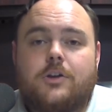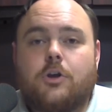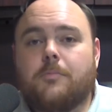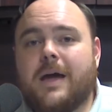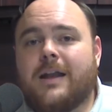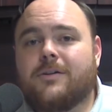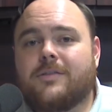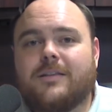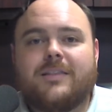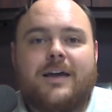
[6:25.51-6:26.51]
No matter
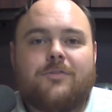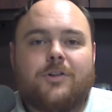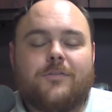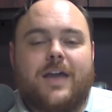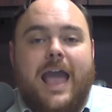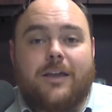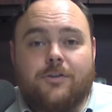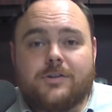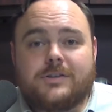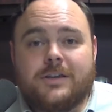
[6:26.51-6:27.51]
the level of
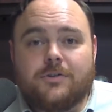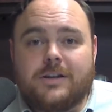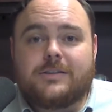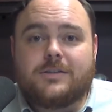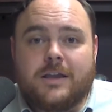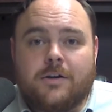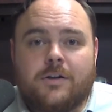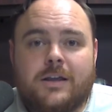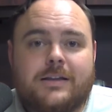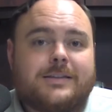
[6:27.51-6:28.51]
accuracy or
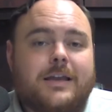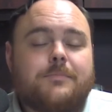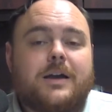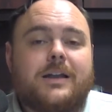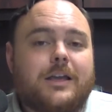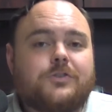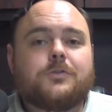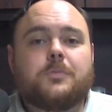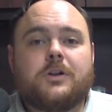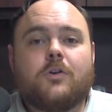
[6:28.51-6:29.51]
dexterity attained by an
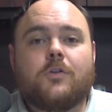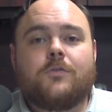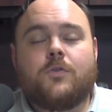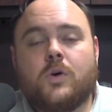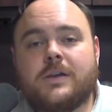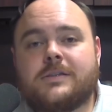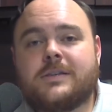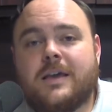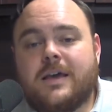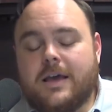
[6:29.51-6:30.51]
instrument or voice,